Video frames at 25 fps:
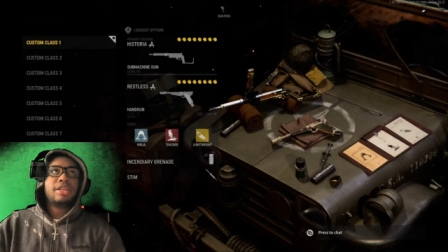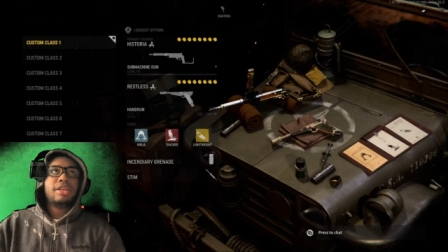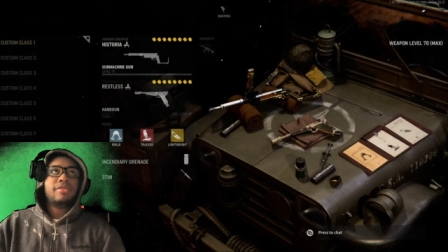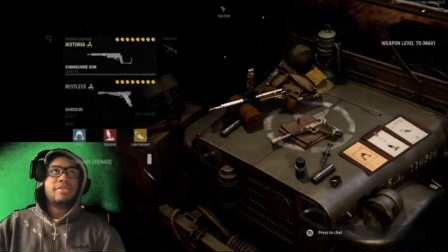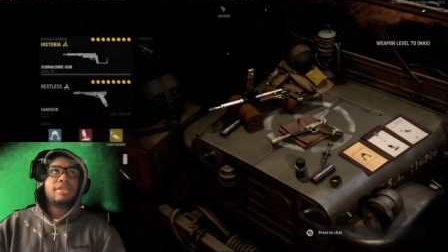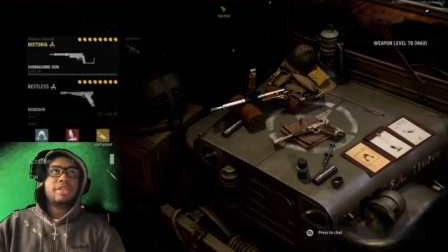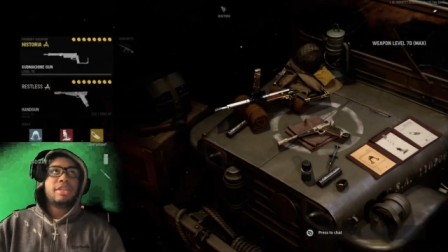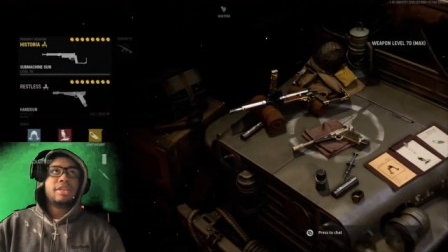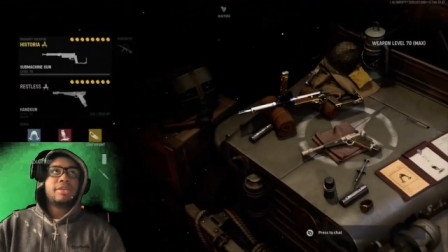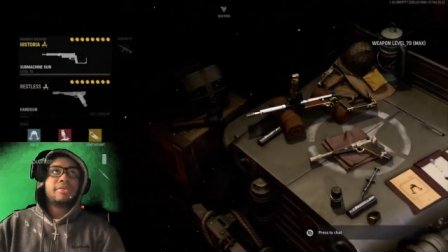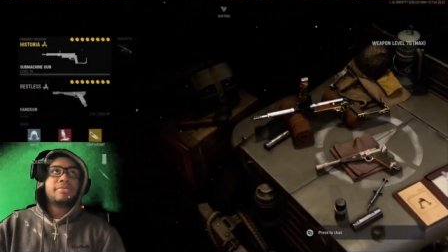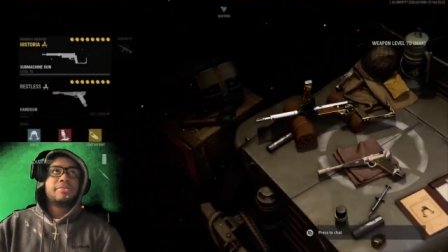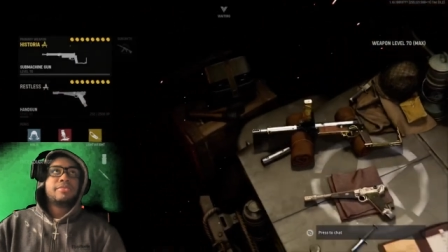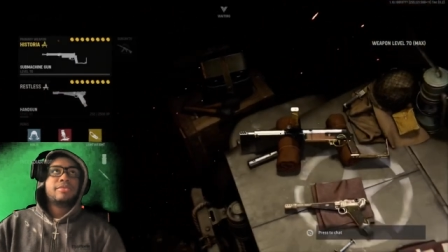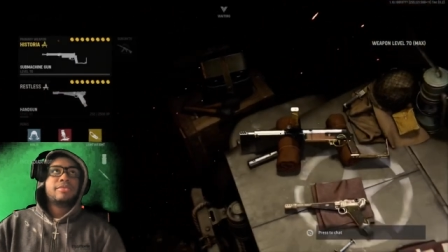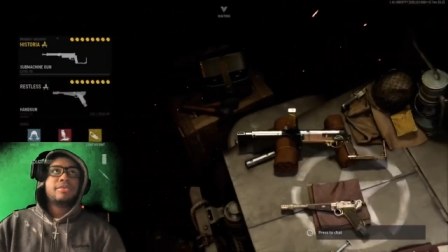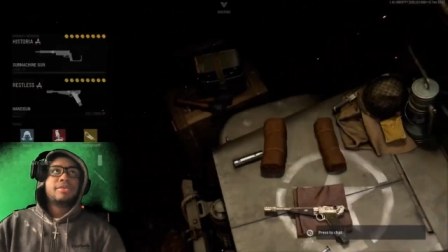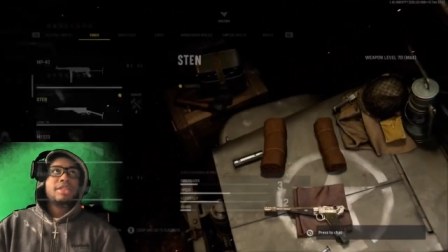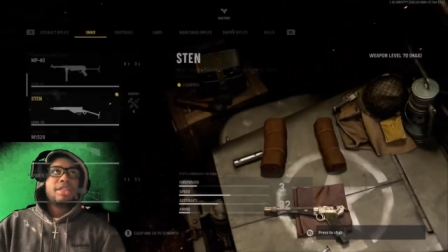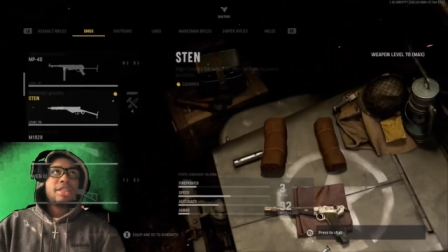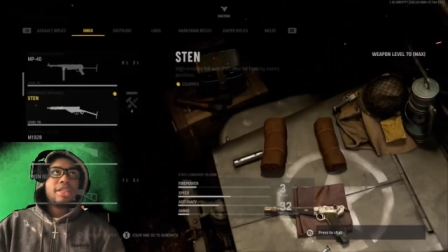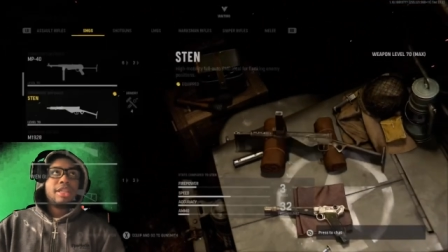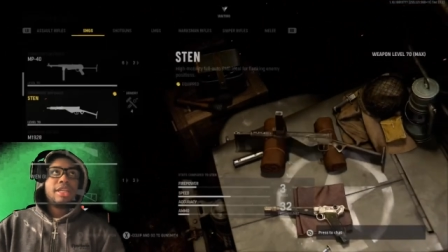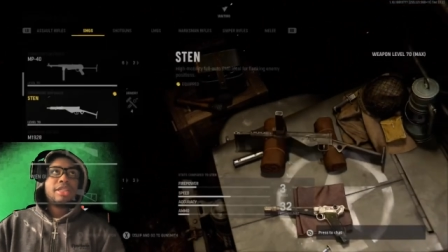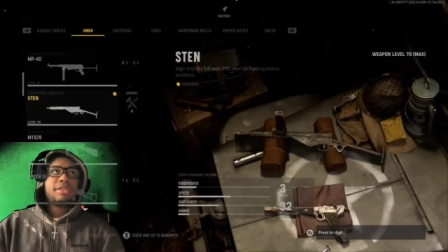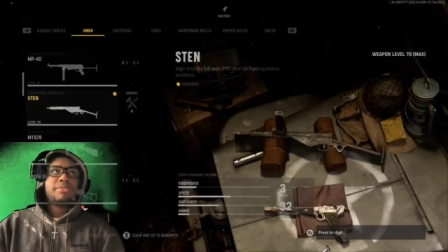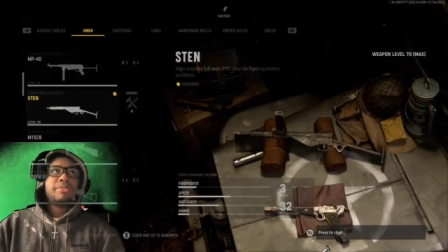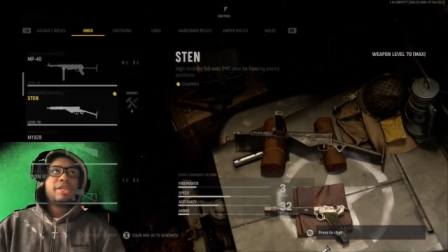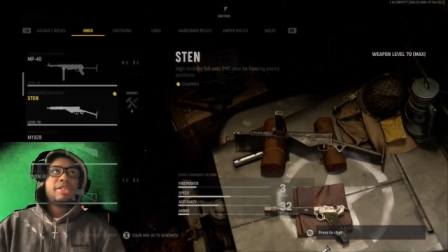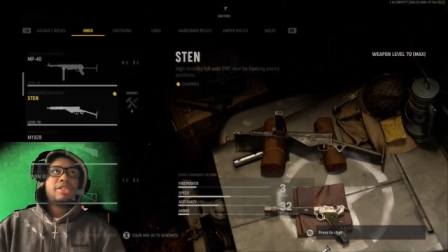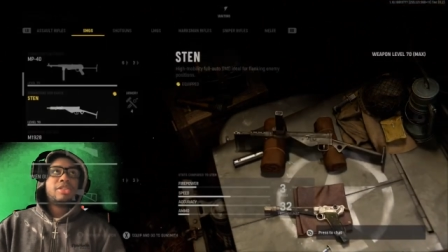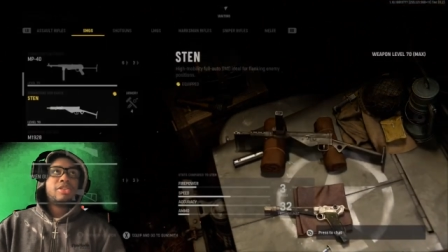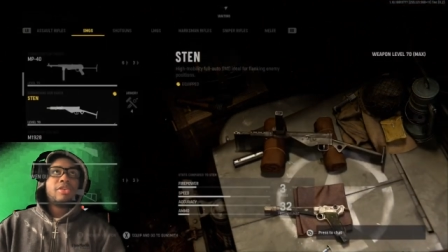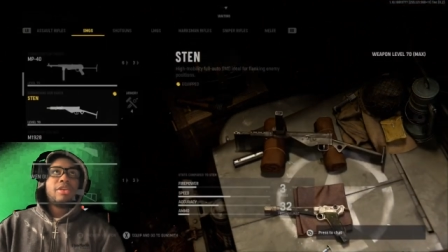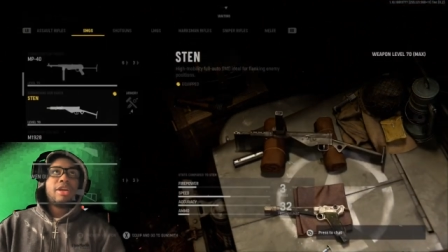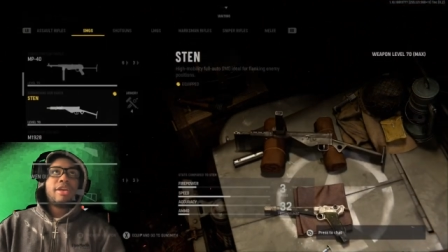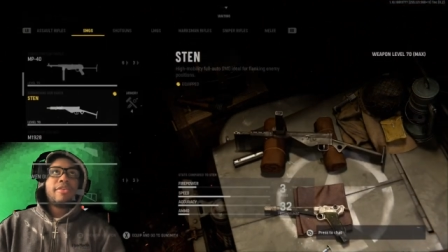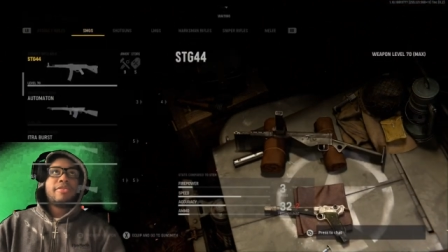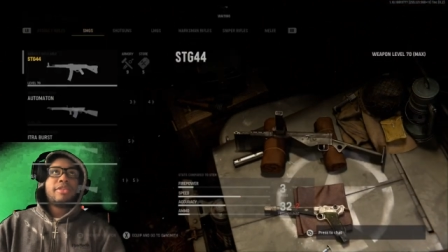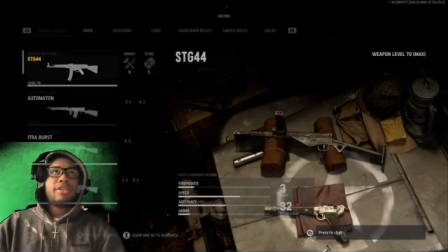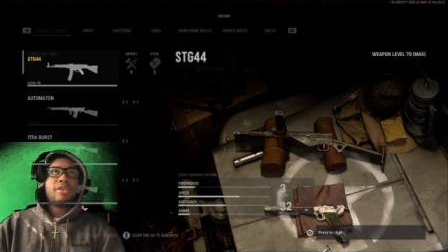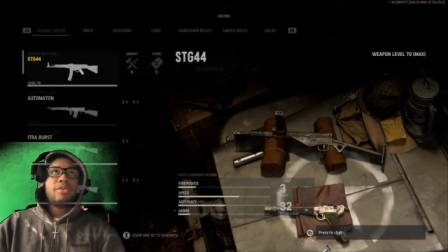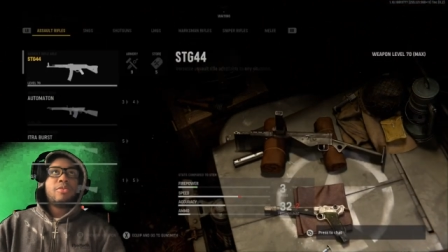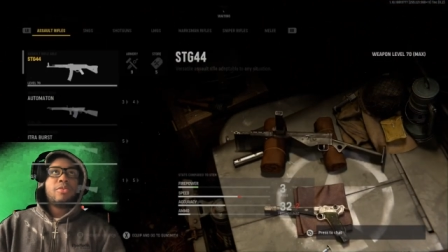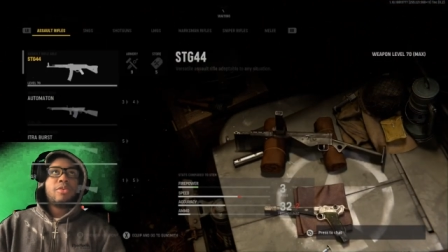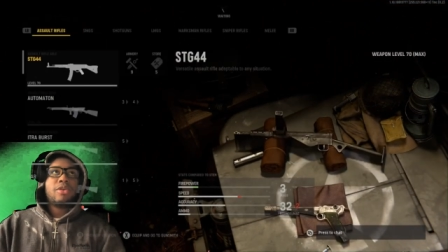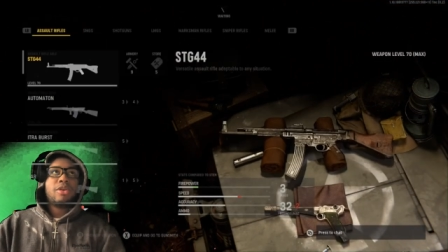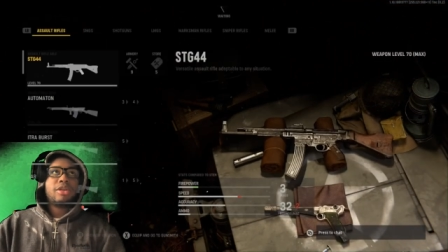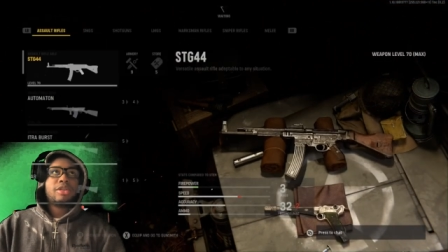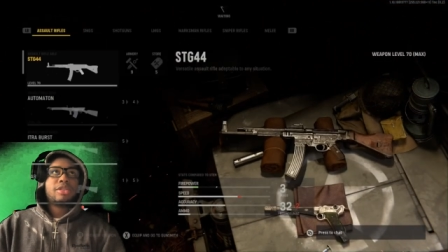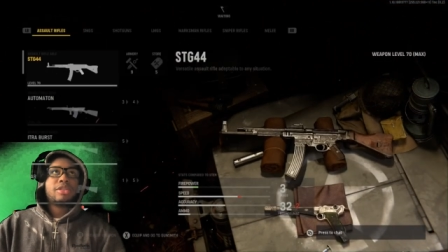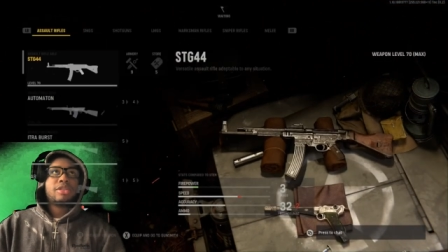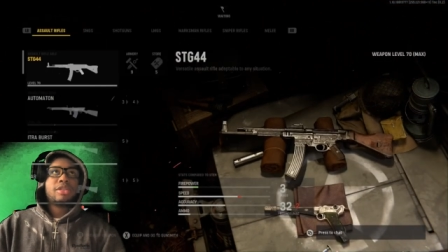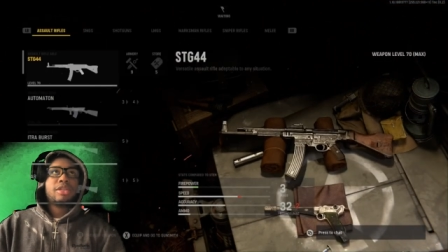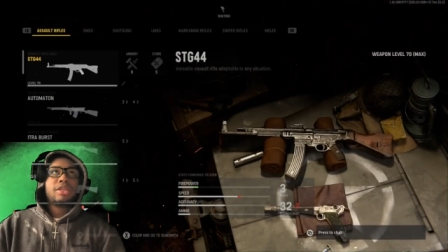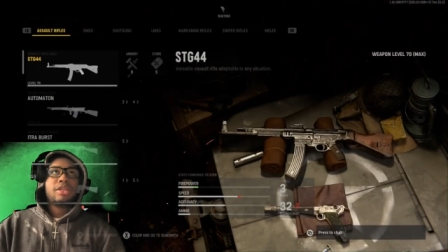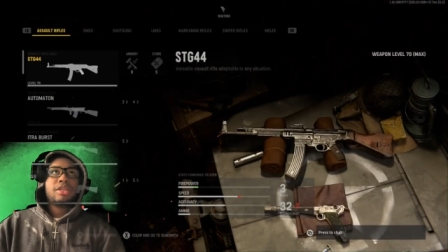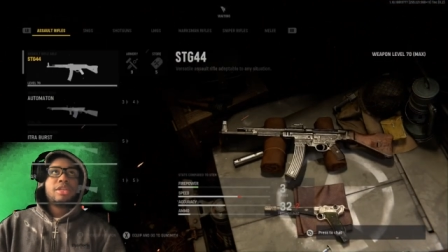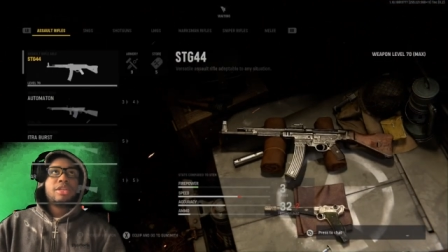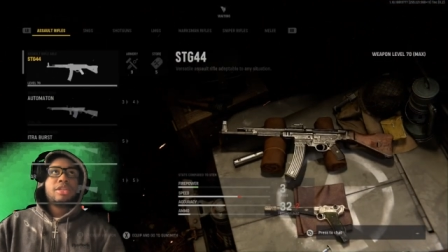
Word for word: everything, let's make sure everything works.